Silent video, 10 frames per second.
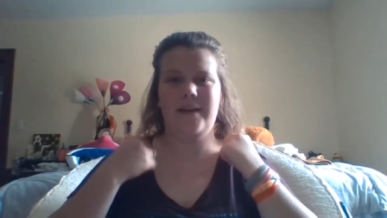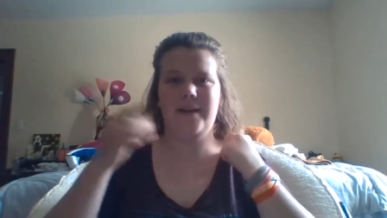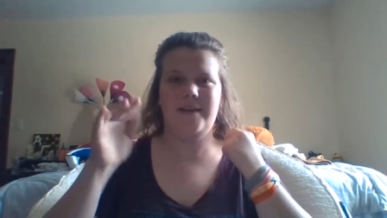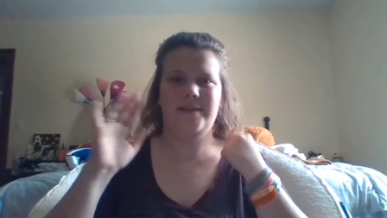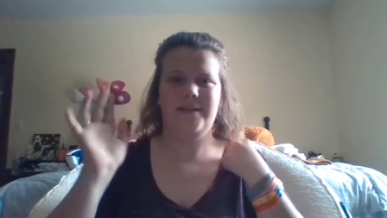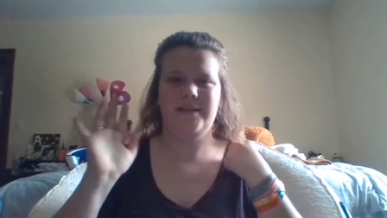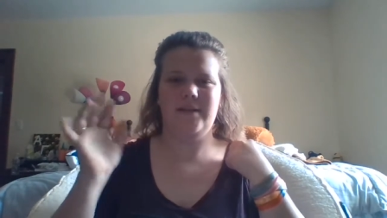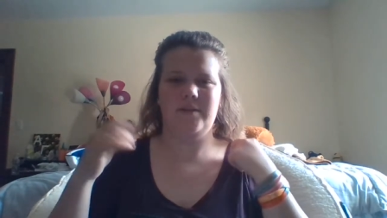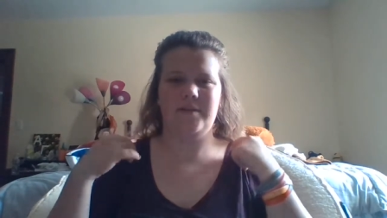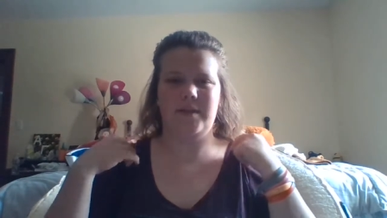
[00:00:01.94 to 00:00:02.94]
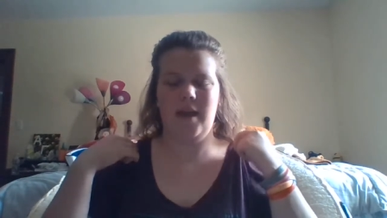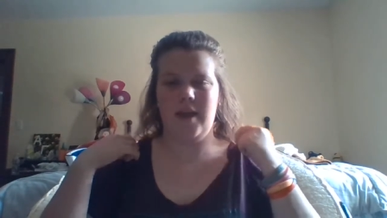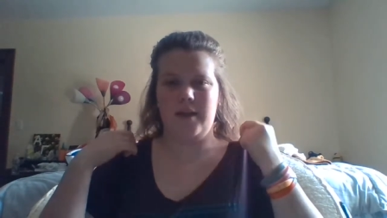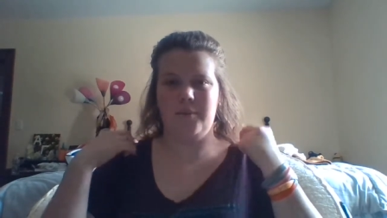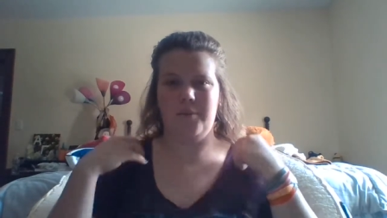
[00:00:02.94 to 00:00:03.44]
Guys, it's Delcy
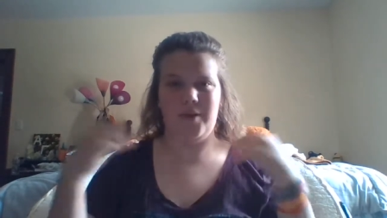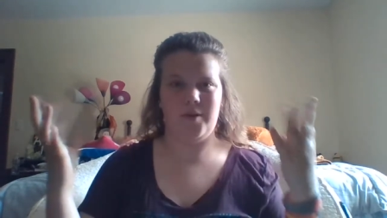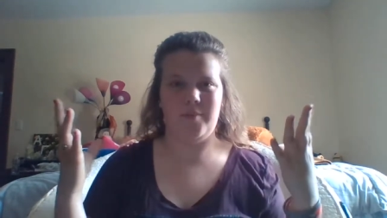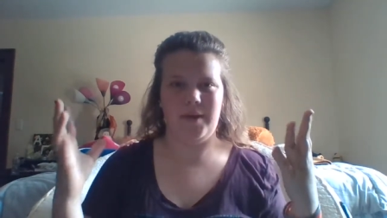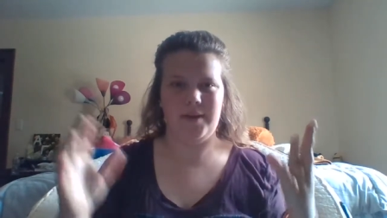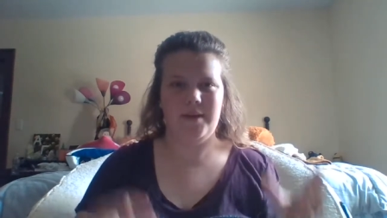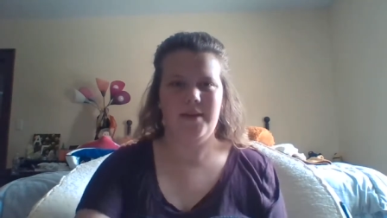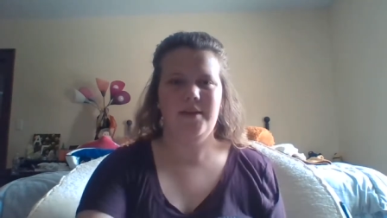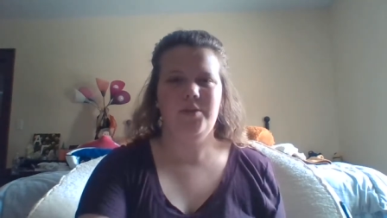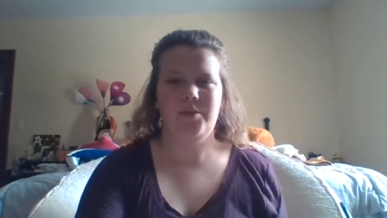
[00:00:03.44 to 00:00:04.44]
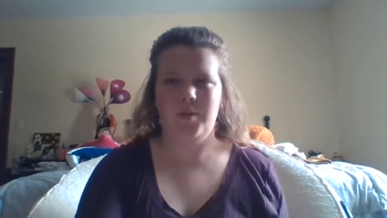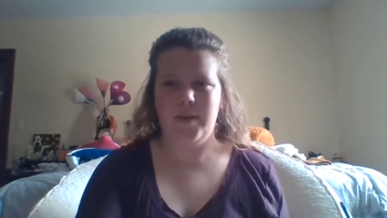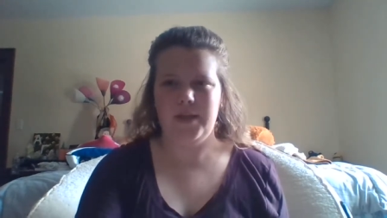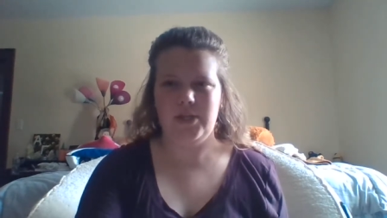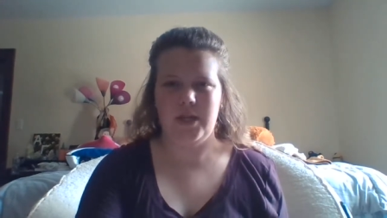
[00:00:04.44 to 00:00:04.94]
and welcome back to
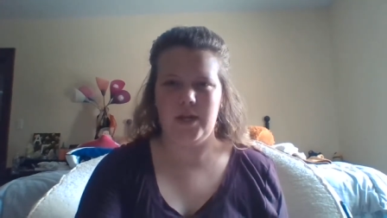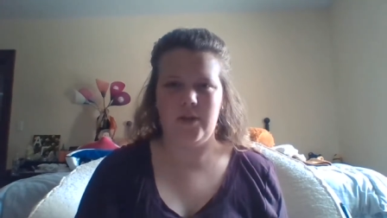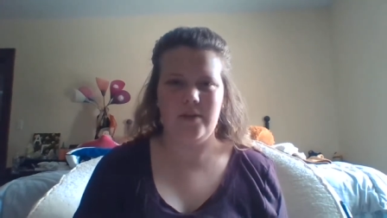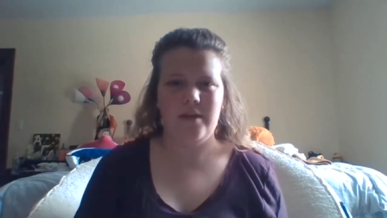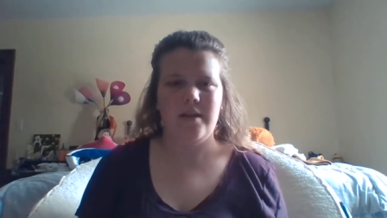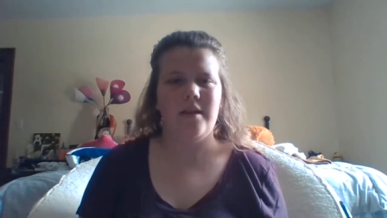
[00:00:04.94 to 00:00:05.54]
my channel.